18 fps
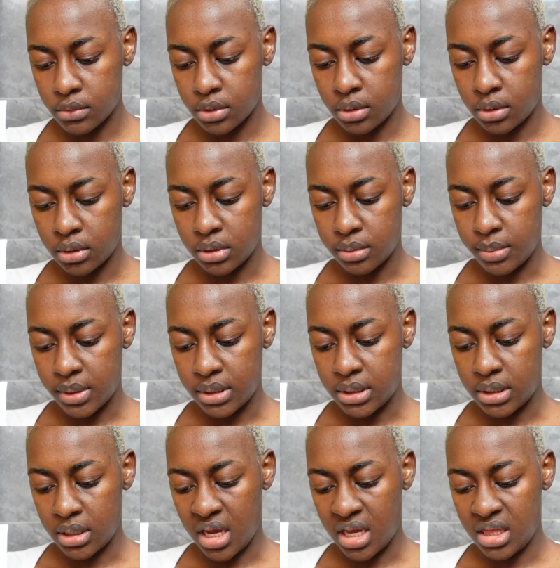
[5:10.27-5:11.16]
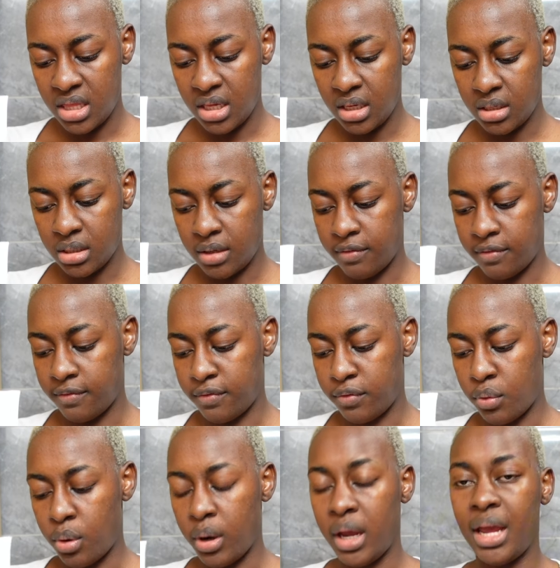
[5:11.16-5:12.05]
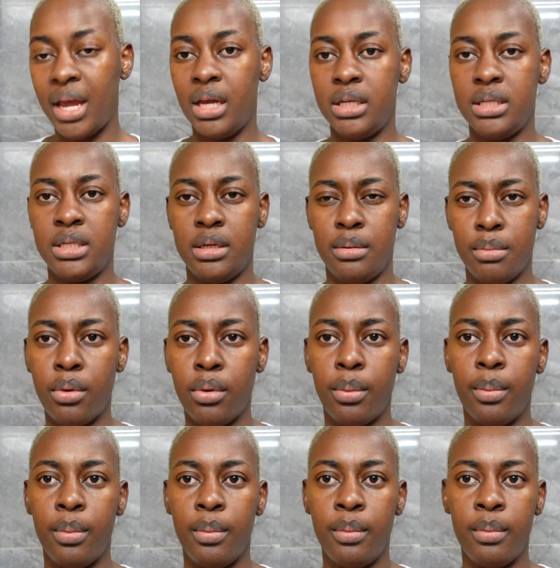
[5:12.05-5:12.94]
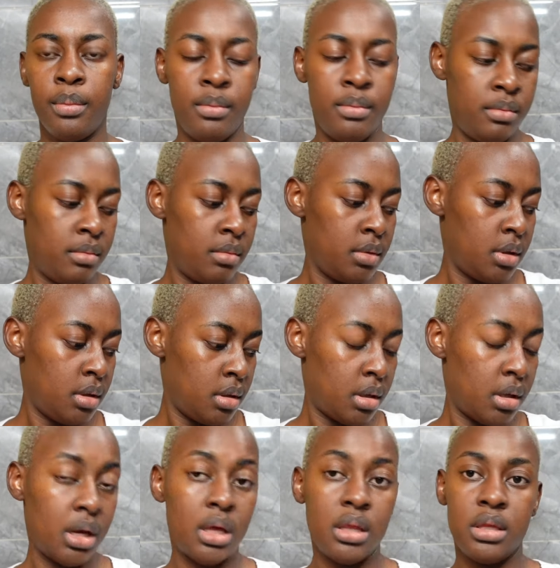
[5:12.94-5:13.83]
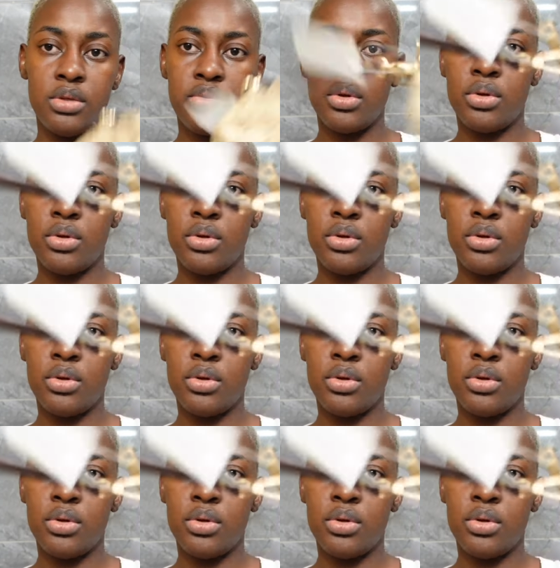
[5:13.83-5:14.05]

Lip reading: Cosmetic, I think 480, bro. Yeah, this